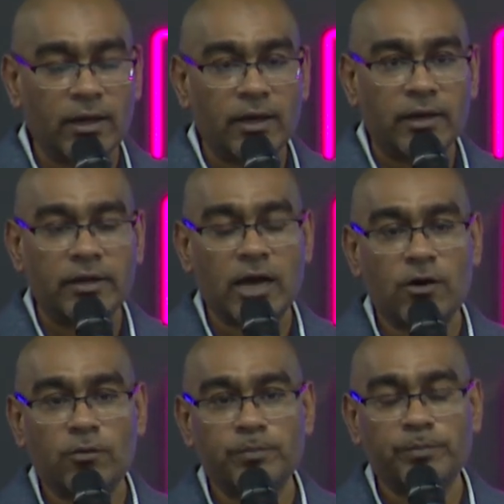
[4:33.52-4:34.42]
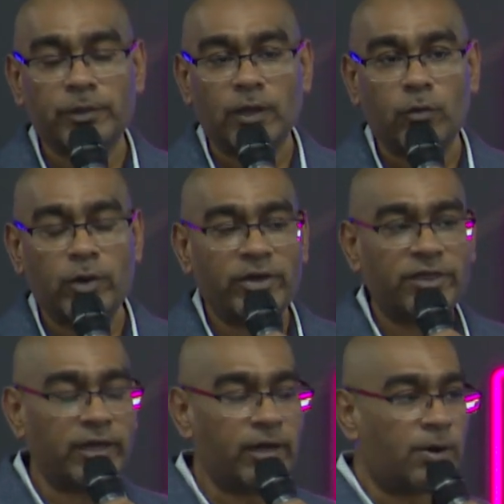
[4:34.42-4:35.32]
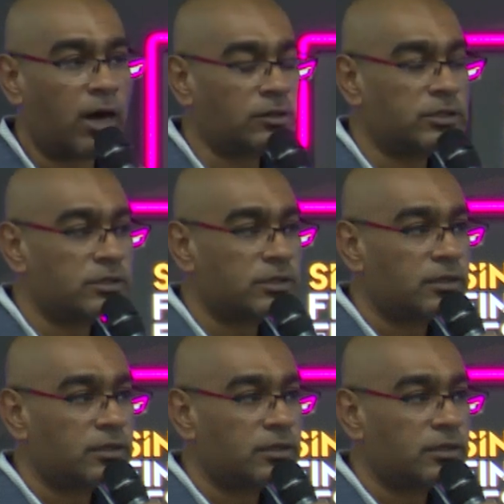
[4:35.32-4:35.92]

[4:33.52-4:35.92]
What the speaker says: Now, when we think about